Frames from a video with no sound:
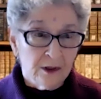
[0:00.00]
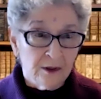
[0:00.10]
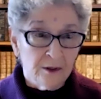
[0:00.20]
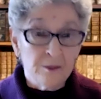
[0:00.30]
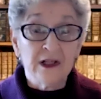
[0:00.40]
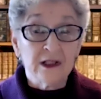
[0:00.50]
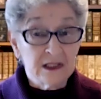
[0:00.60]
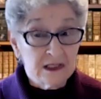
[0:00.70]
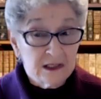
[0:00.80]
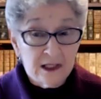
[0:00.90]

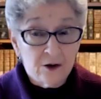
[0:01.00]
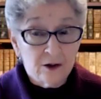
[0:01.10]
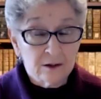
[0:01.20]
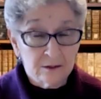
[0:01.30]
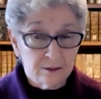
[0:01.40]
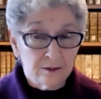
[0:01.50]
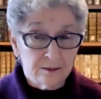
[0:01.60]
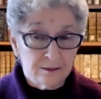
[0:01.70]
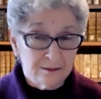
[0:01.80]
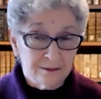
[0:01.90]
melodies that are
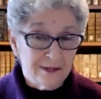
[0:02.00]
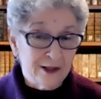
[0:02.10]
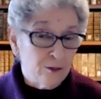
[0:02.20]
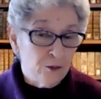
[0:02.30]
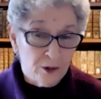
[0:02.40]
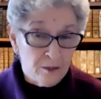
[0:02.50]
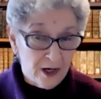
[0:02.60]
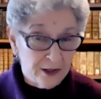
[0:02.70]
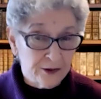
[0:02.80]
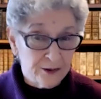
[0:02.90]
more
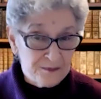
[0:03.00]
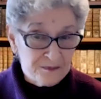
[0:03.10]
modern